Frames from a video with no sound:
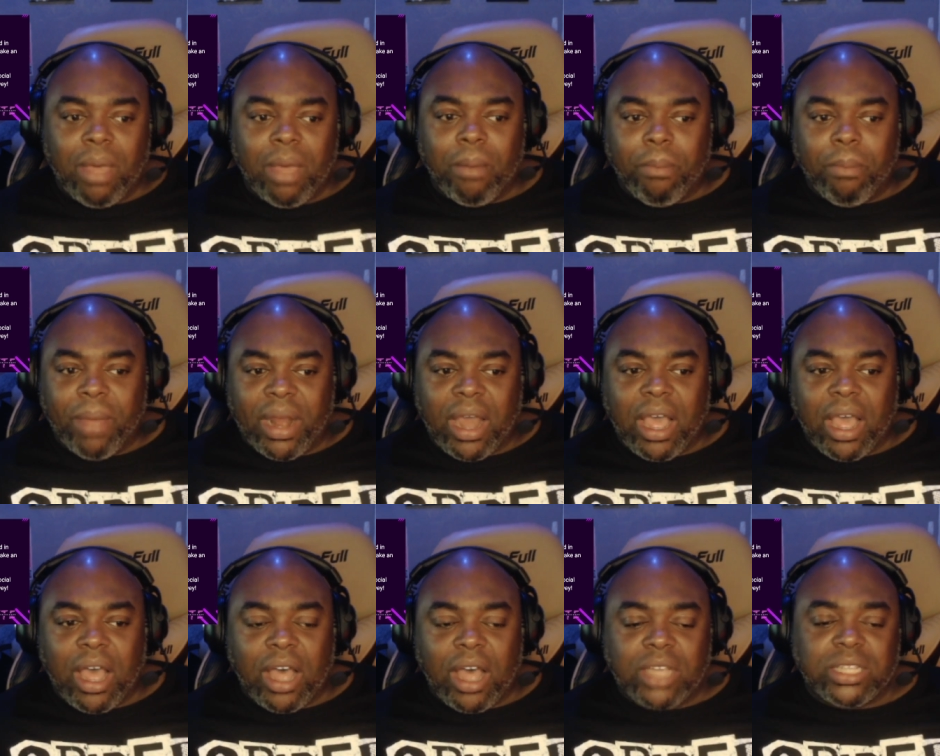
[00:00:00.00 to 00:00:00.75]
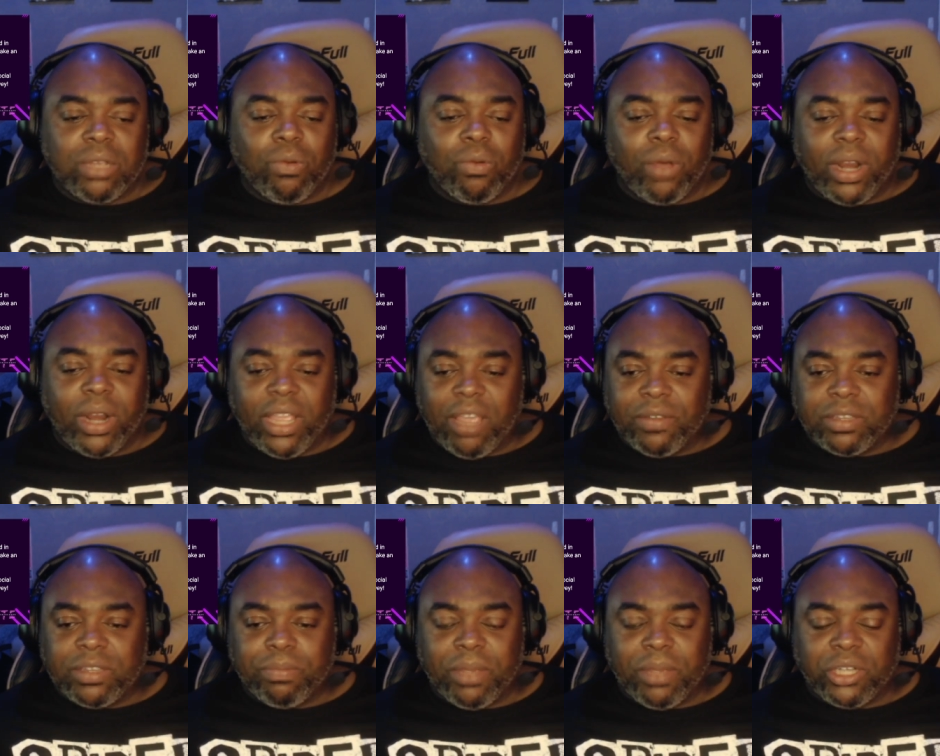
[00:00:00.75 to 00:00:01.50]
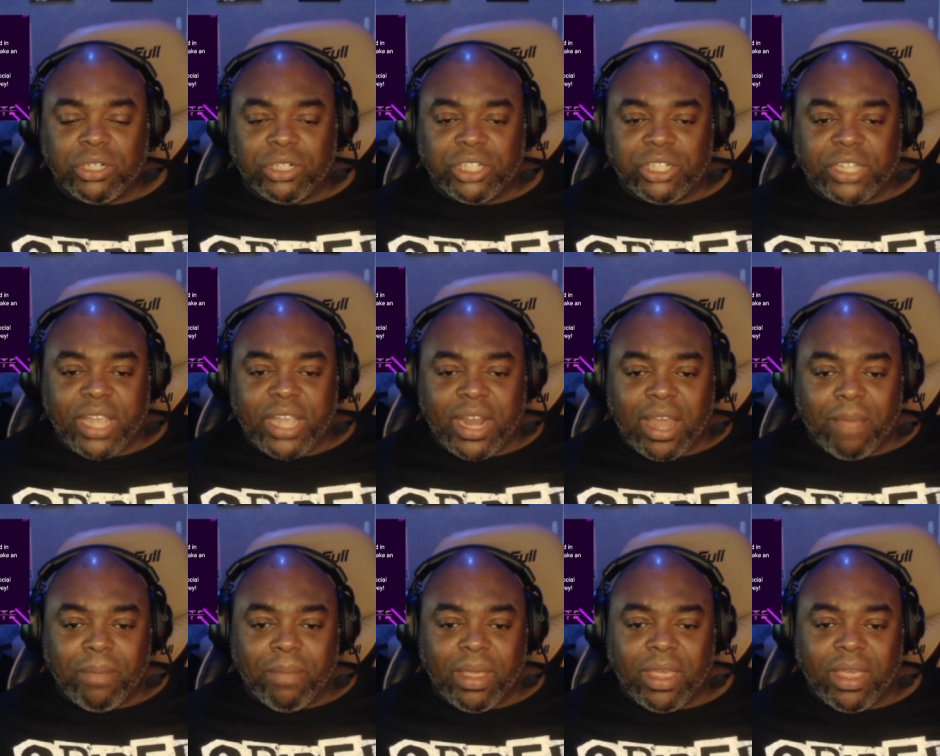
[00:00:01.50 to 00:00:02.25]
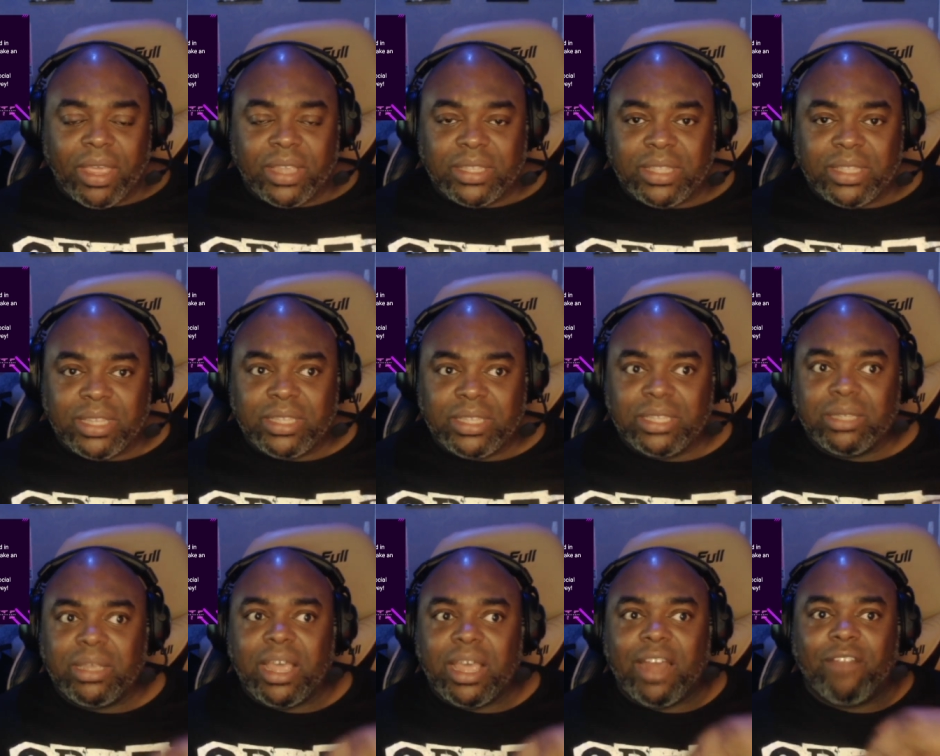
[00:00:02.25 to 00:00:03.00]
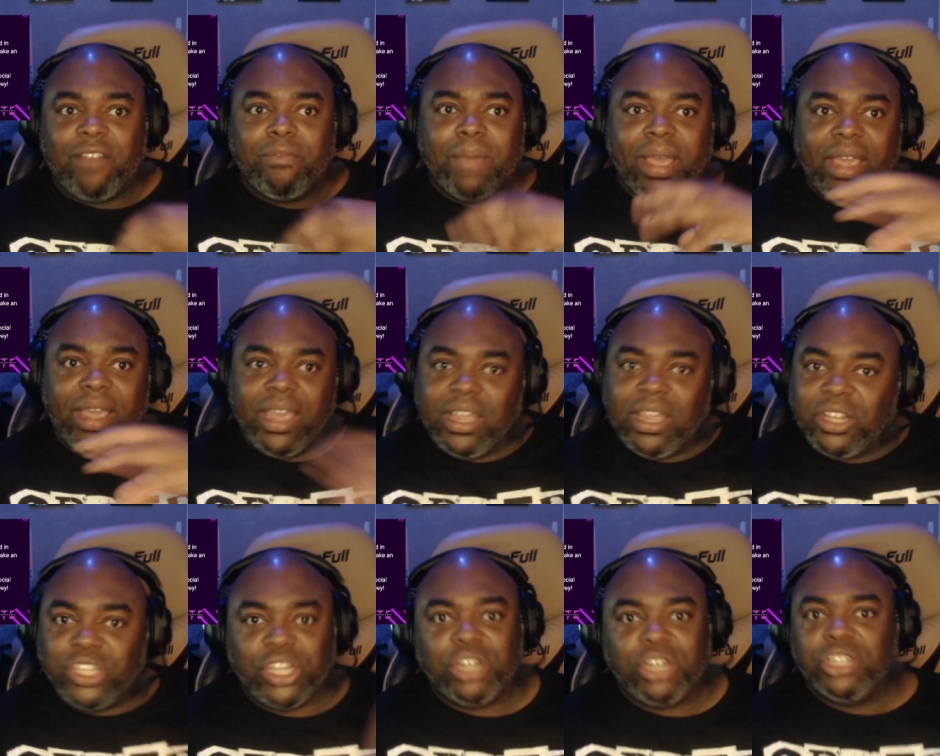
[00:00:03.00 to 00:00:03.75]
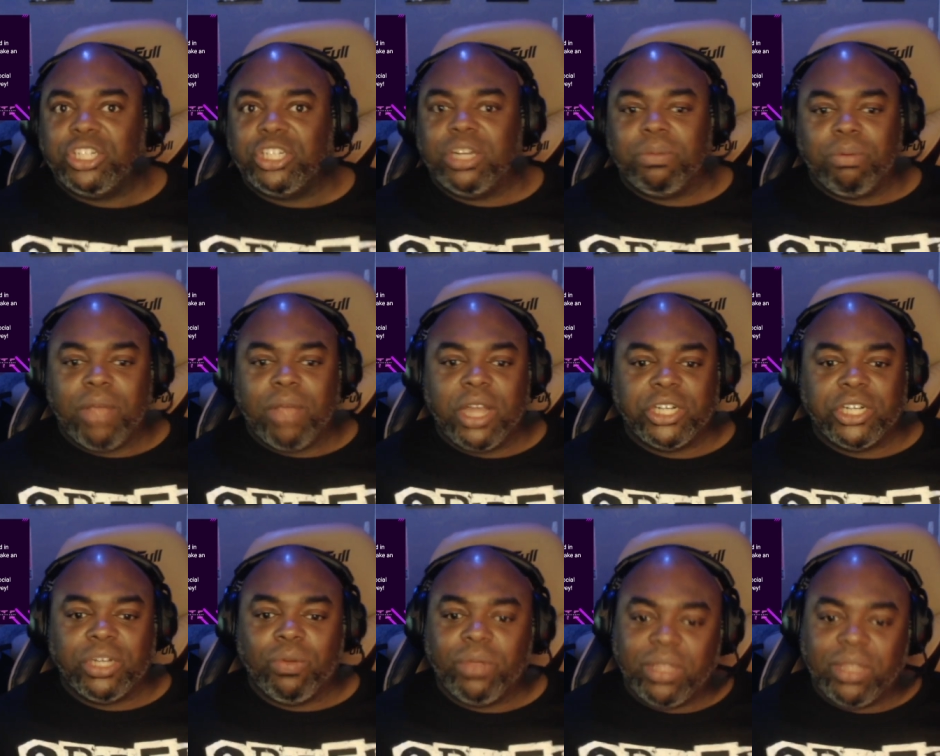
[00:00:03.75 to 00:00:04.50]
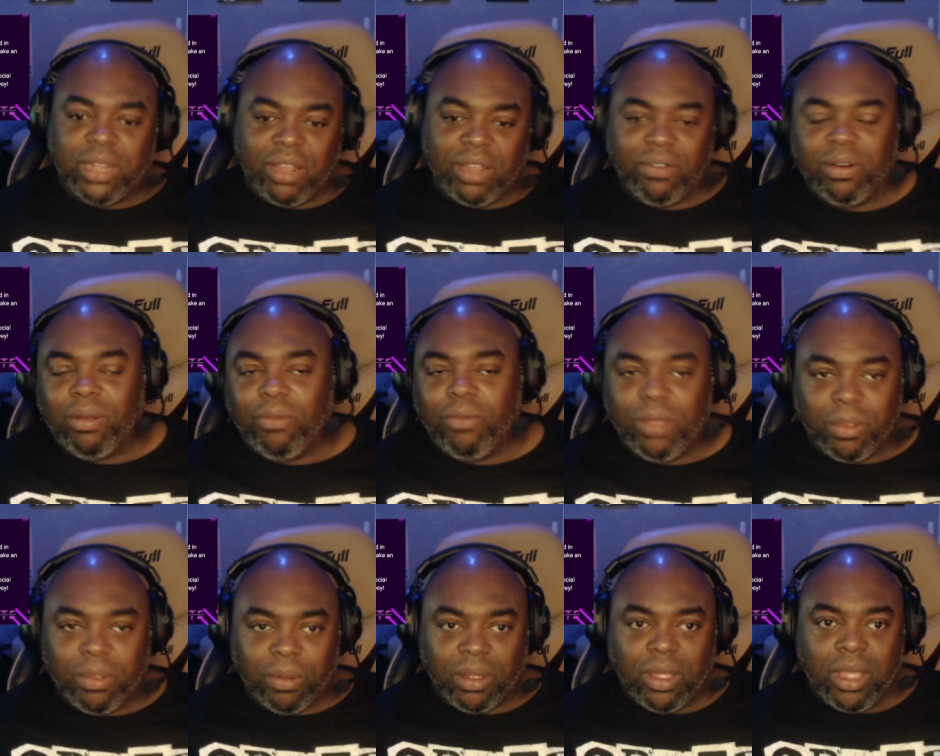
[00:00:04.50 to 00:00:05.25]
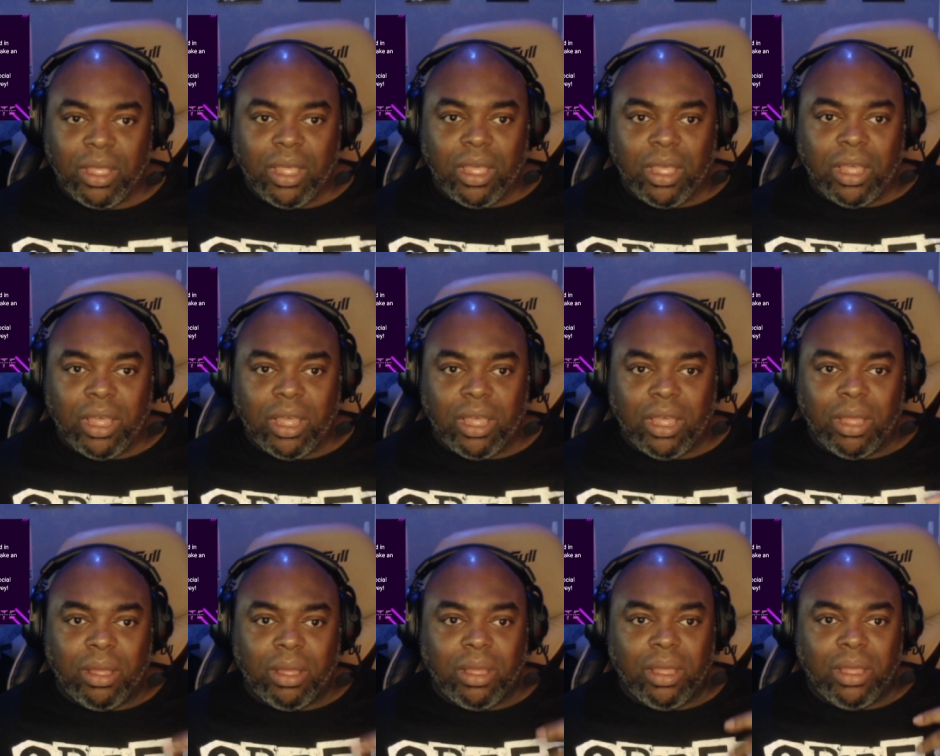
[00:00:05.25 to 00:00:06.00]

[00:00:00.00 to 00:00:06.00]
But I also want to give a special shout out because this is kind of my internship project with Claire with uh,